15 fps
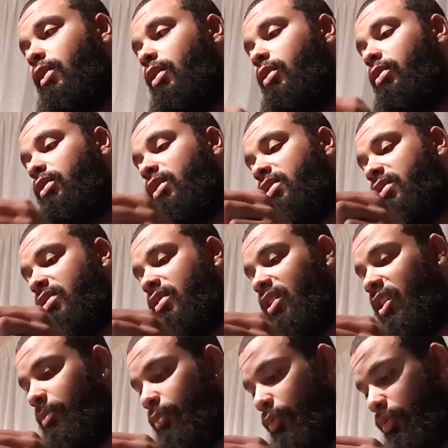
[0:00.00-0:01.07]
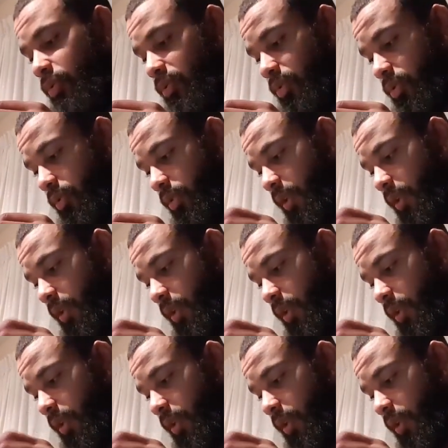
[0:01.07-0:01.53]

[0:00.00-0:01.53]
You know, this is Hebrews.